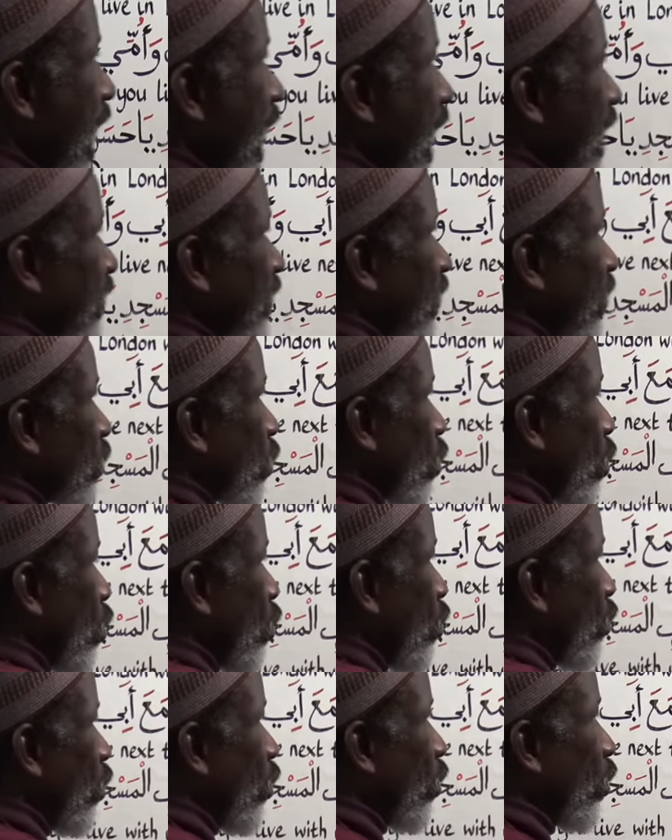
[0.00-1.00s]

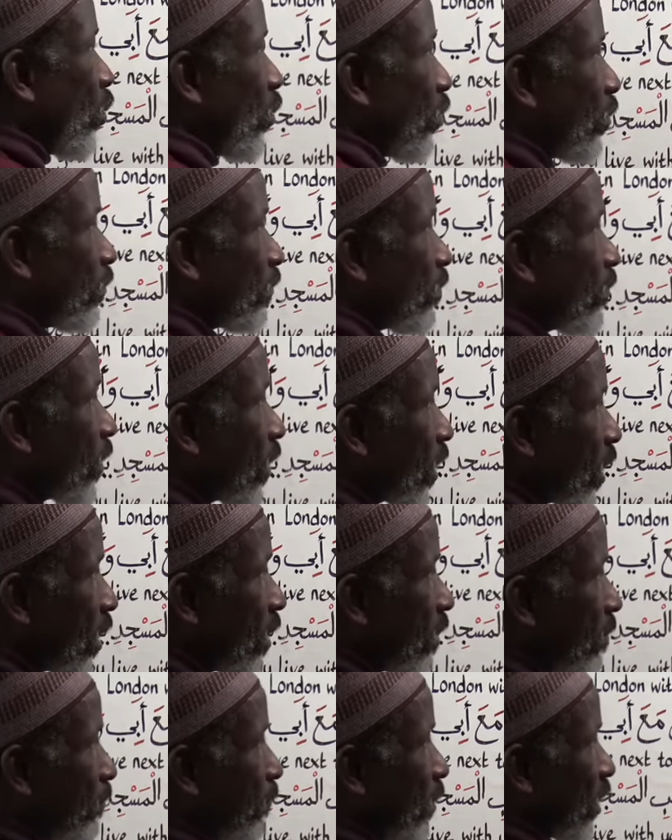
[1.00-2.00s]
askuno.
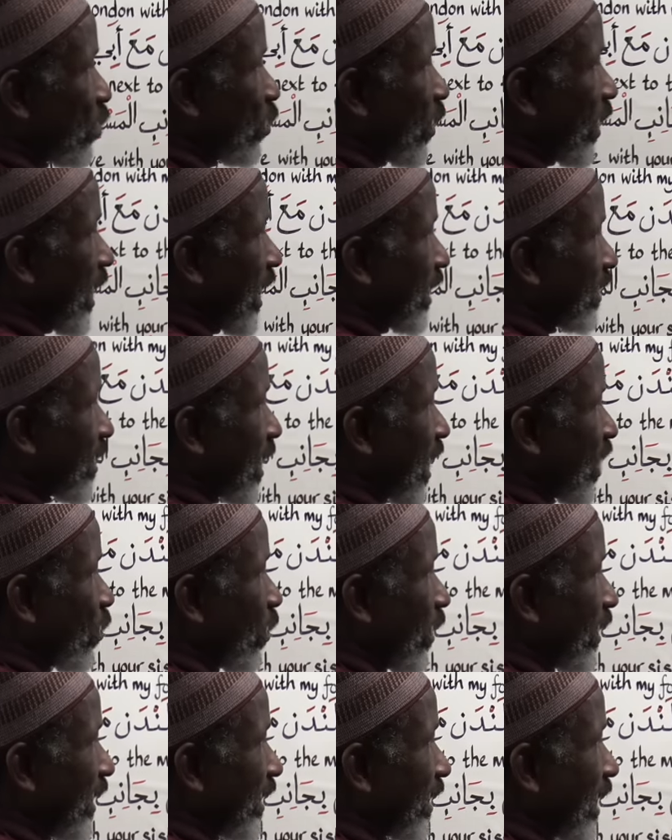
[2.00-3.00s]
But when I
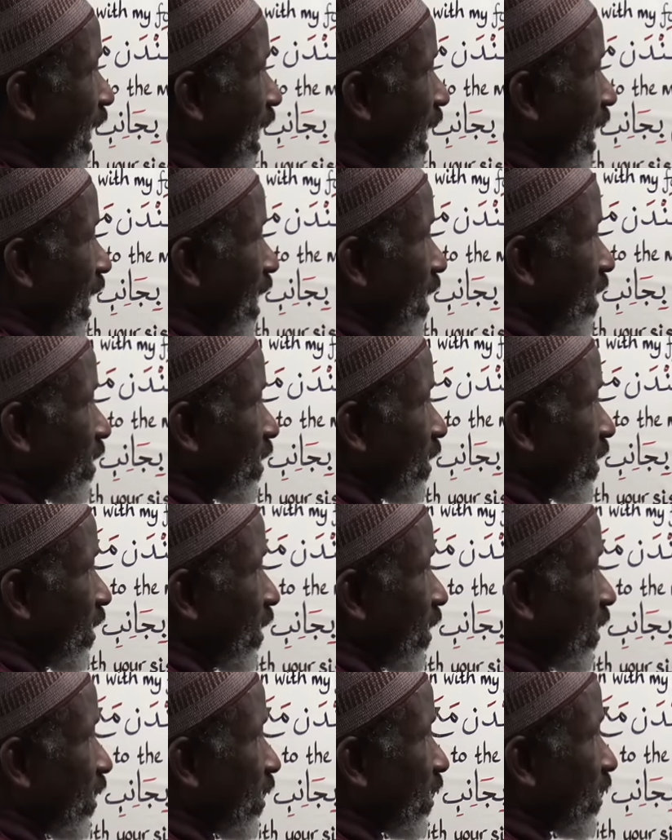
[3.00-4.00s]
start with ta,
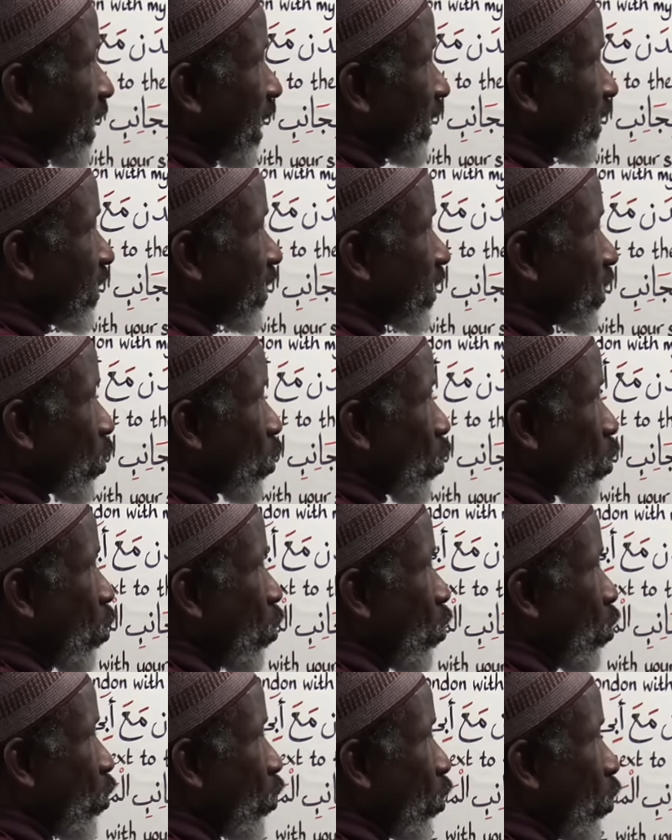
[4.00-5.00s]

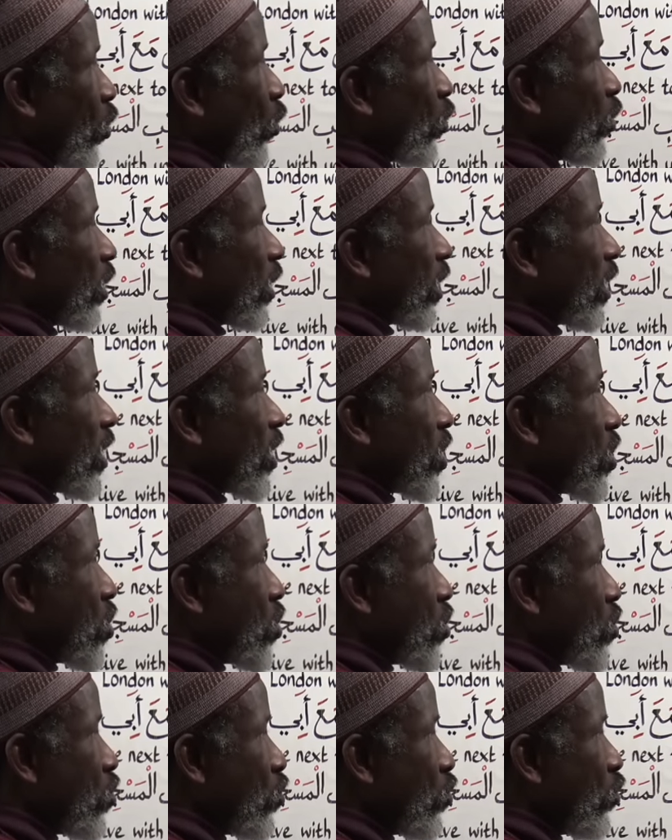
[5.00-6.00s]
teskuno,
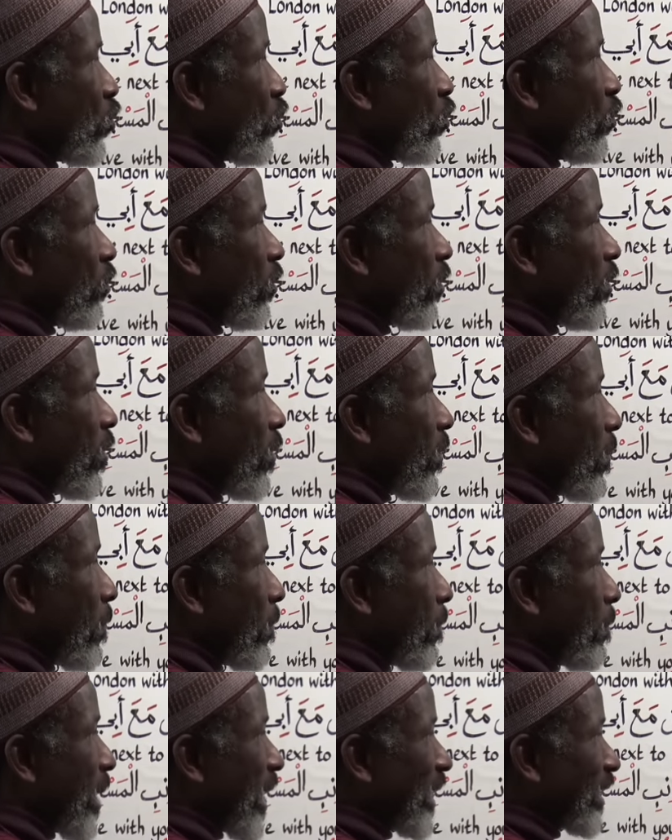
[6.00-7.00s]
you
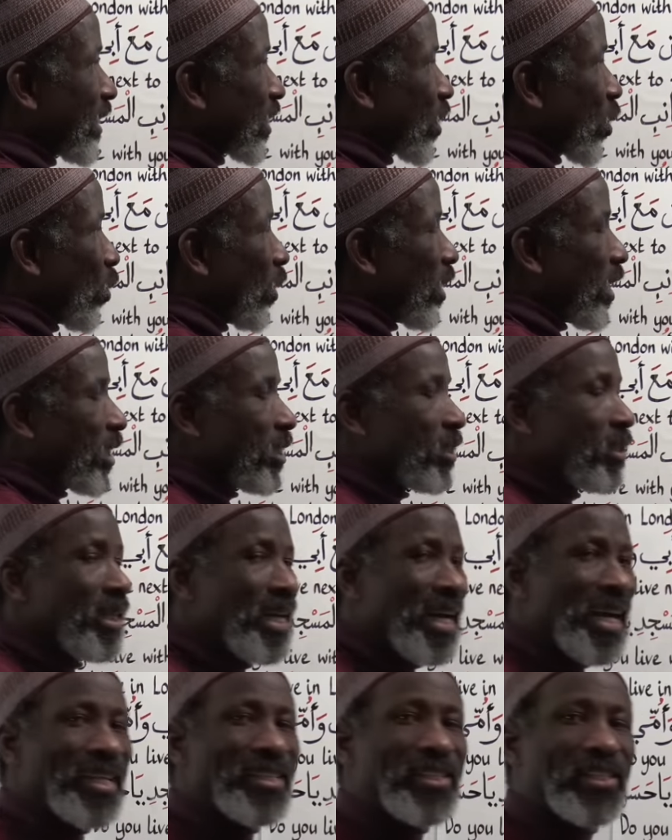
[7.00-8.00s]
masculine
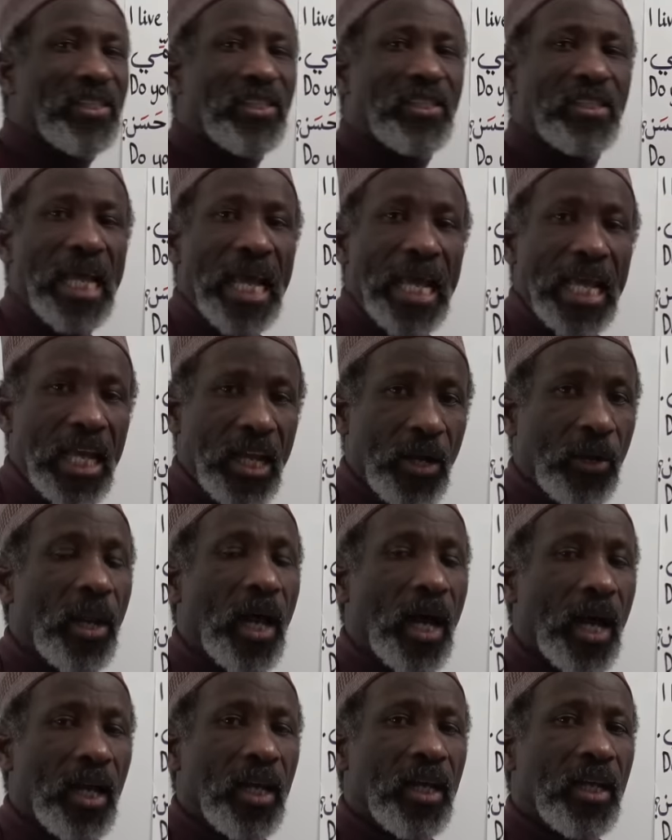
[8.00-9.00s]

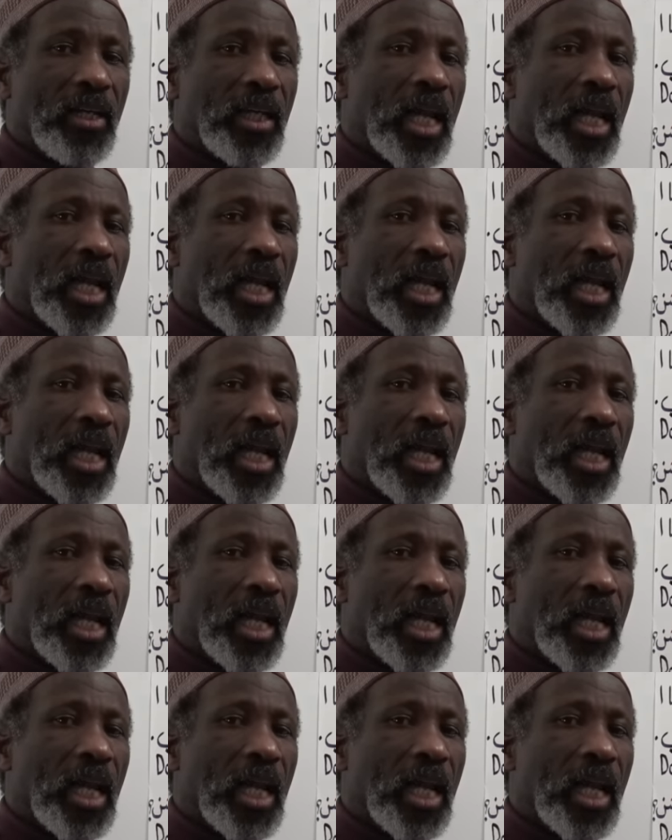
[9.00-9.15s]
singular.